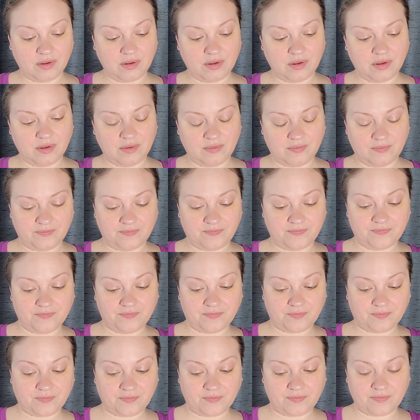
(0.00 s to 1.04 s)

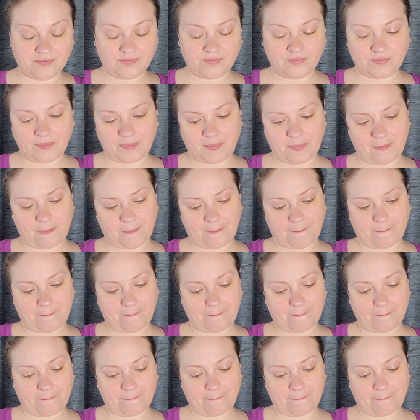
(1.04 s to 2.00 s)
No one is speaking in this clip.